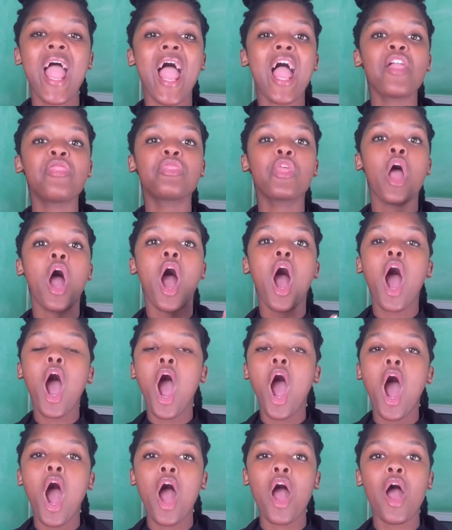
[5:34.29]
and there
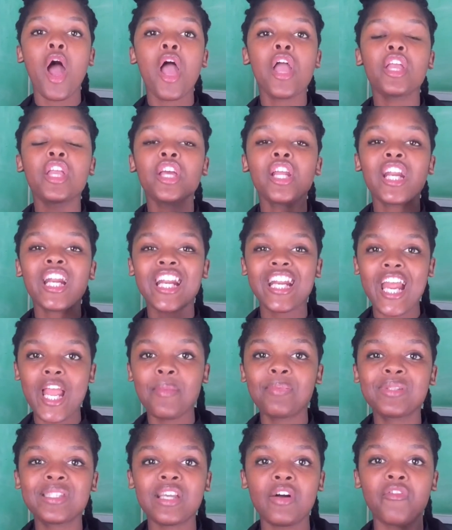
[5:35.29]
are
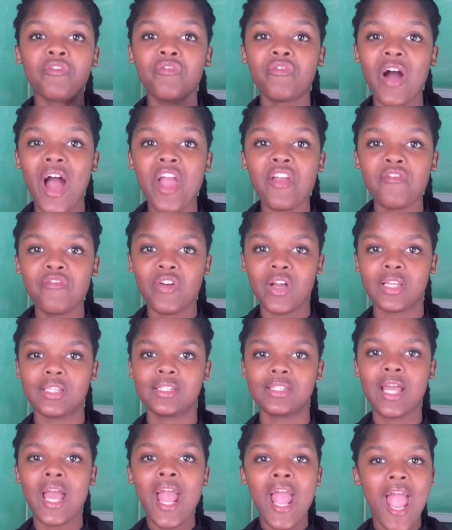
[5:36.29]
rape
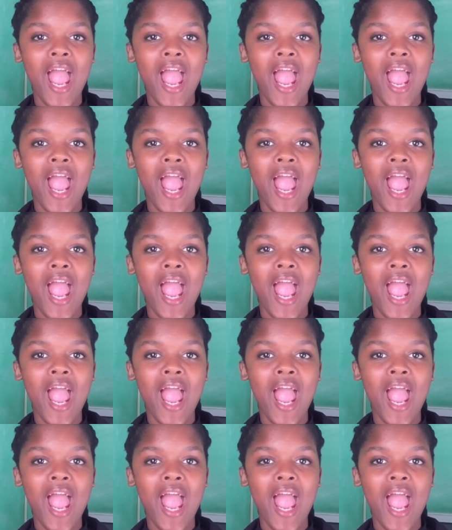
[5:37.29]
survivors.